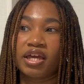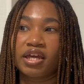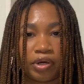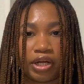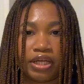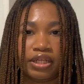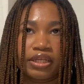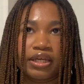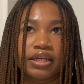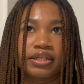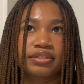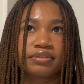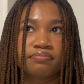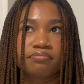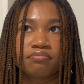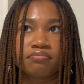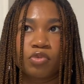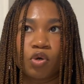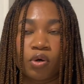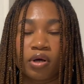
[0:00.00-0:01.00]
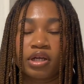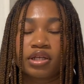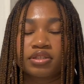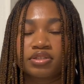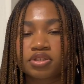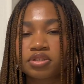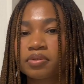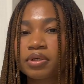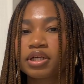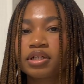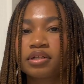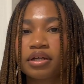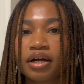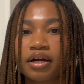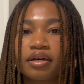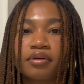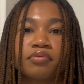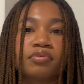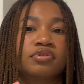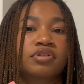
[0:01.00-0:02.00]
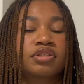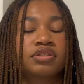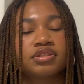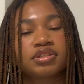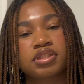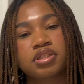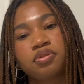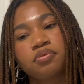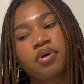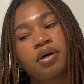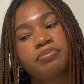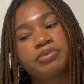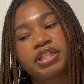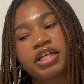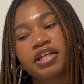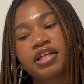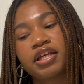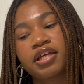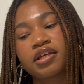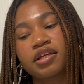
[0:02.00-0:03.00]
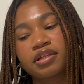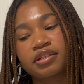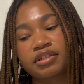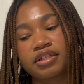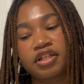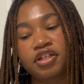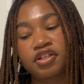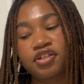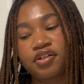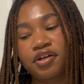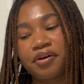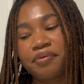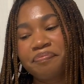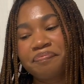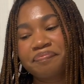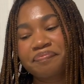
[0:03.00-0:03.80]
When I get more into it, I will continue updating and letting you know.